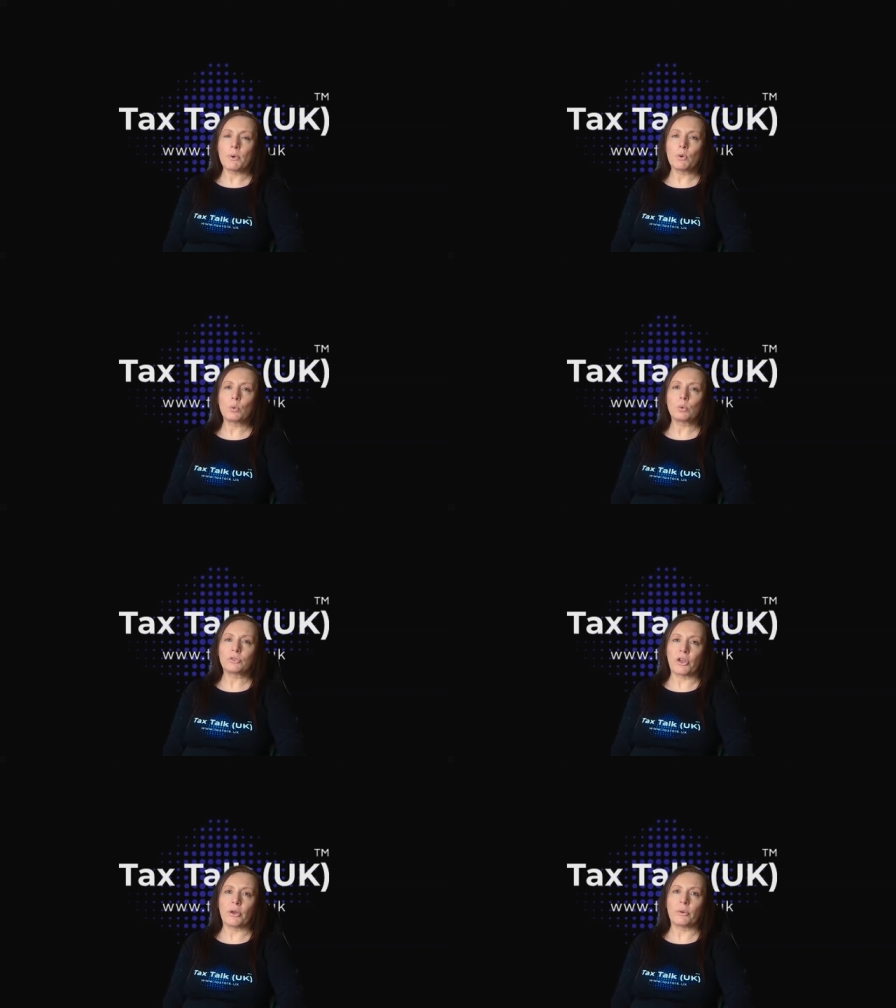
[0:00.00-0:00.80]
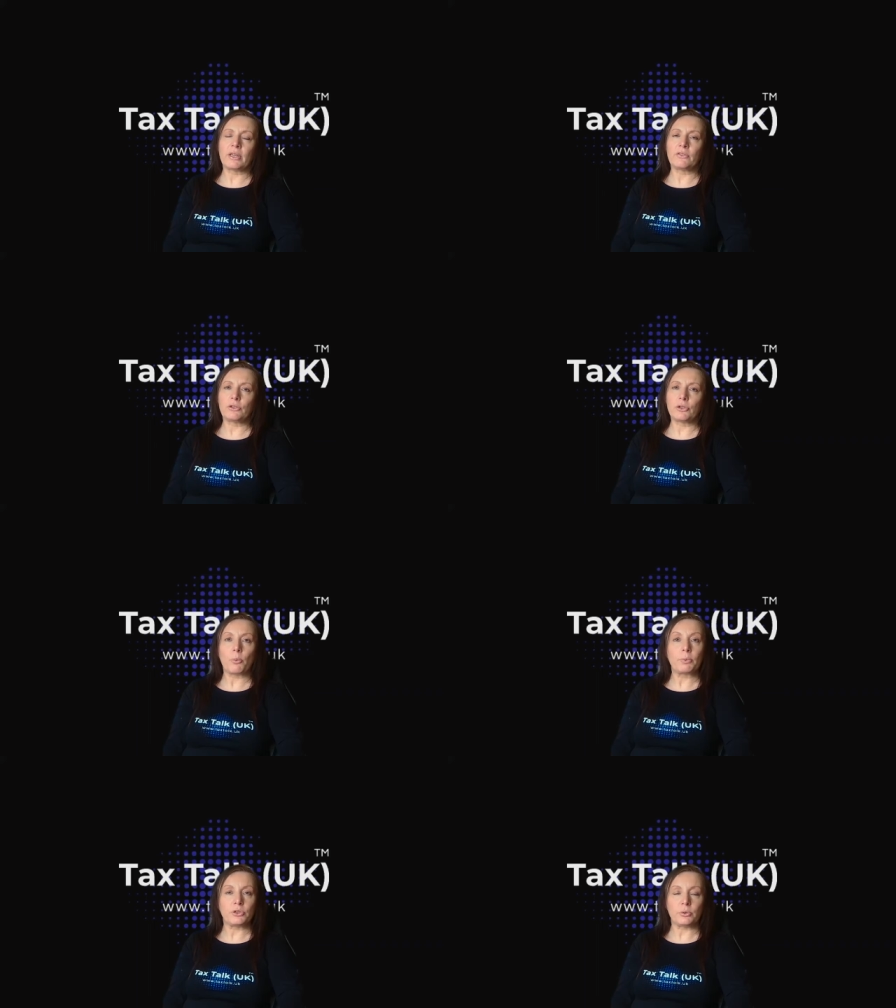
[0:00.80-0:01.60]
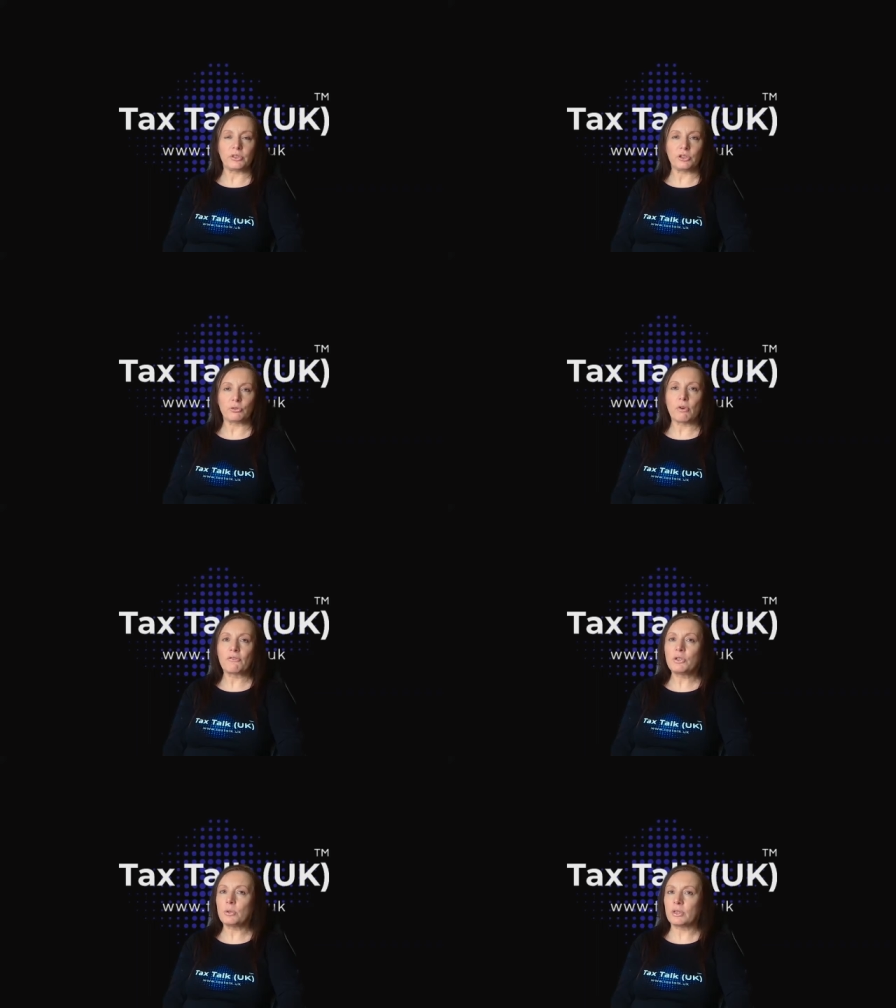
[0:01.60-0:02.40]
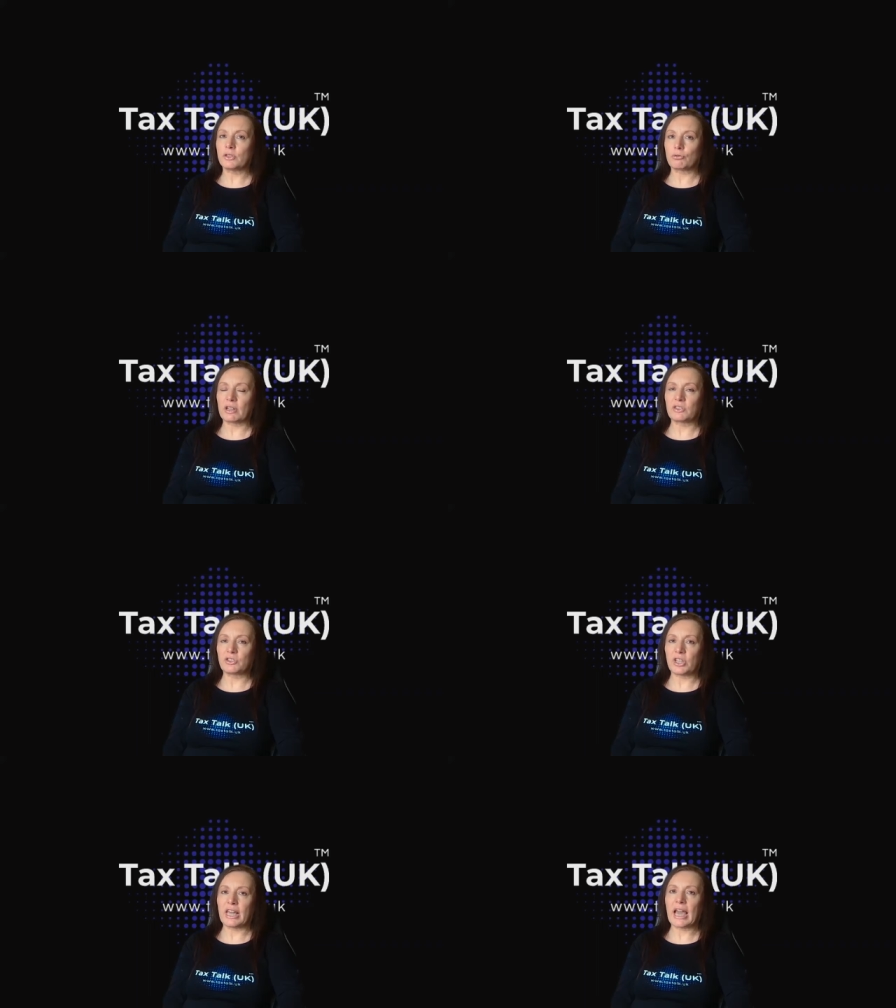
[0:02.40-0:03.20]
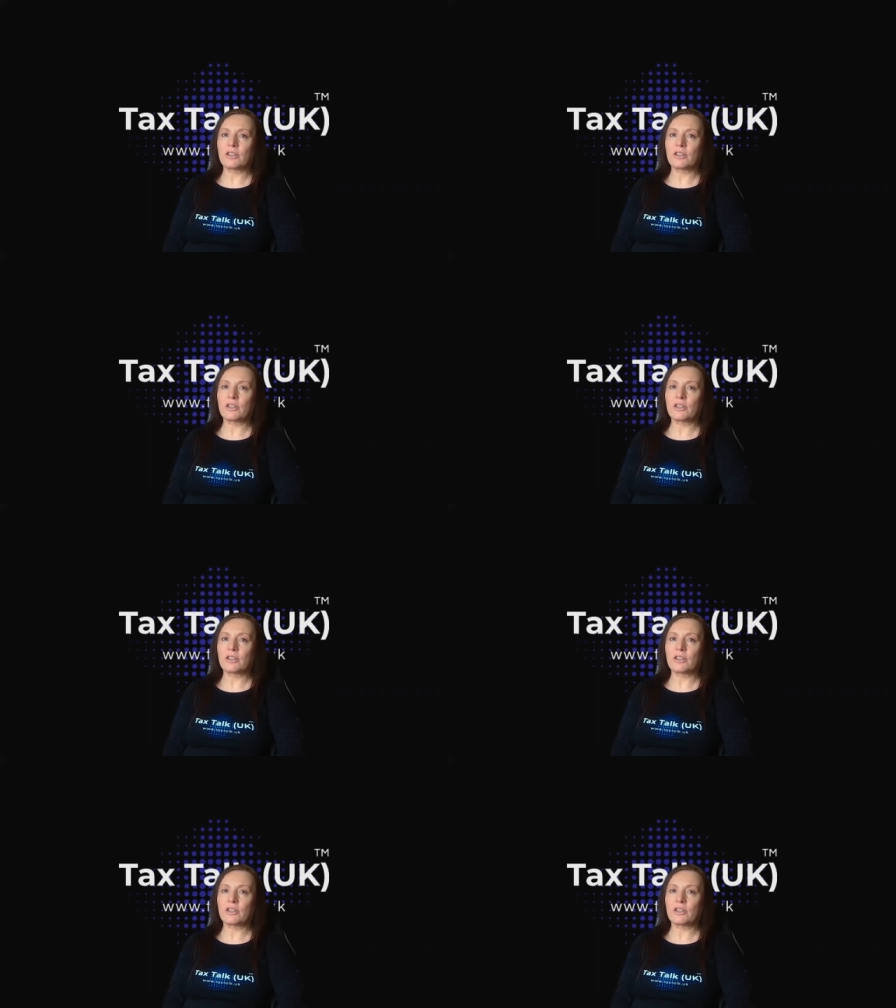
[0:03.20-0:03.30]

but also gives you the opportunity to review this strategy